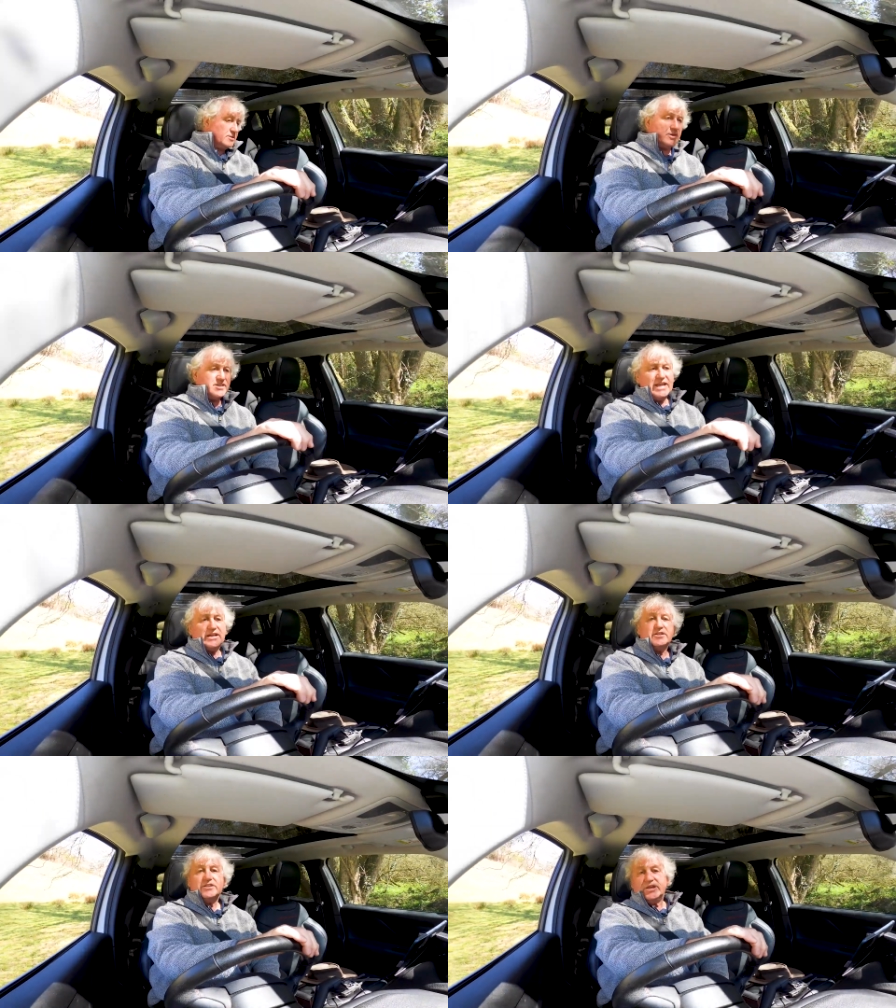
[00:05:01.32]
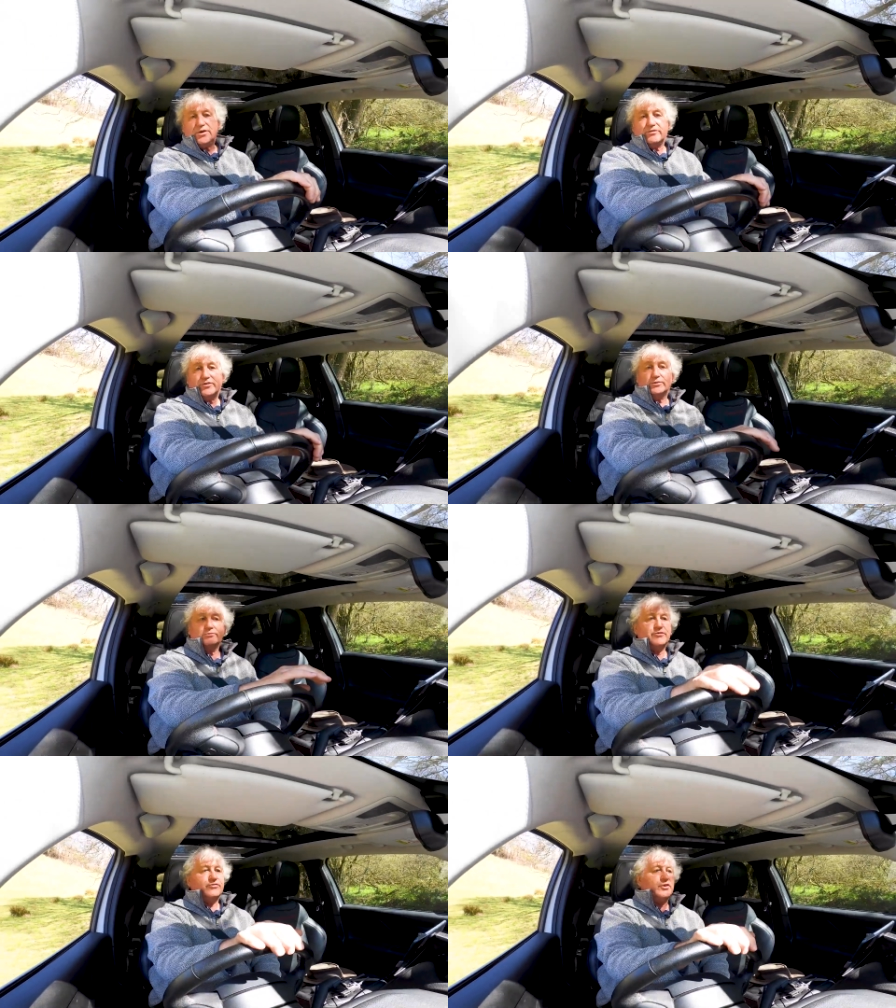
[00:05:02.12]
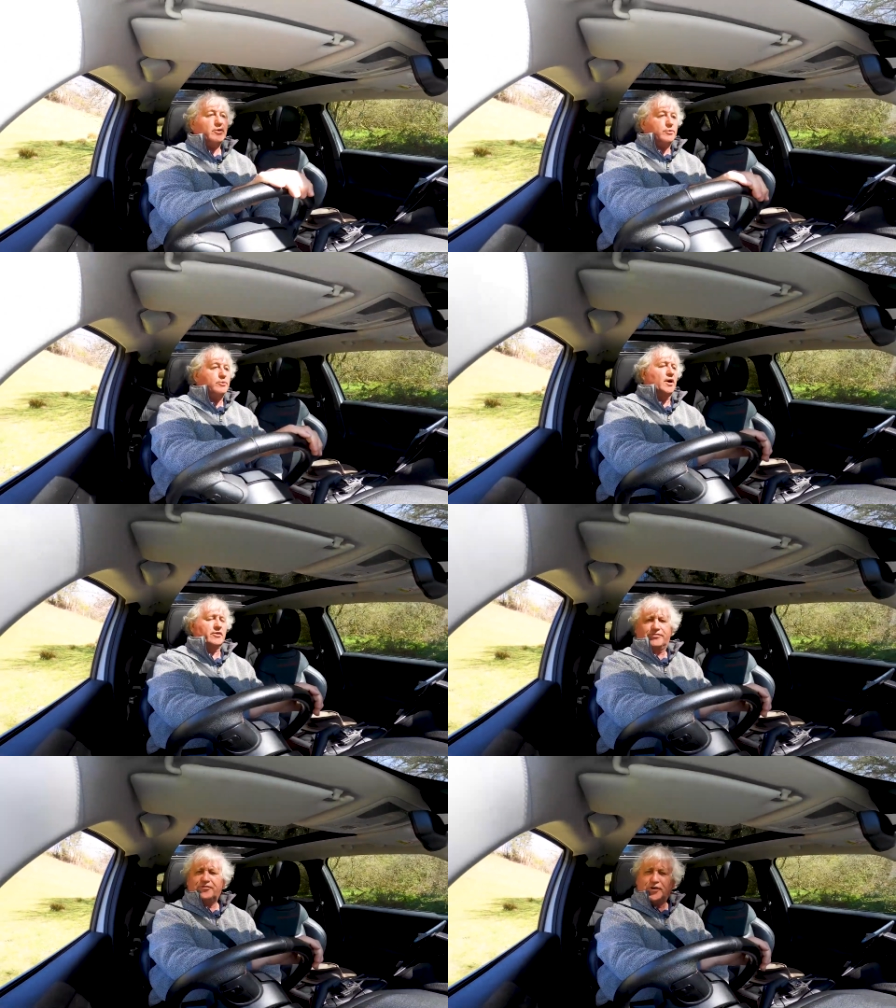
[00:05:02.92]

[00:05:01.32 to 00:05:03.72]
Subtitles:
So I said I'd do a full review of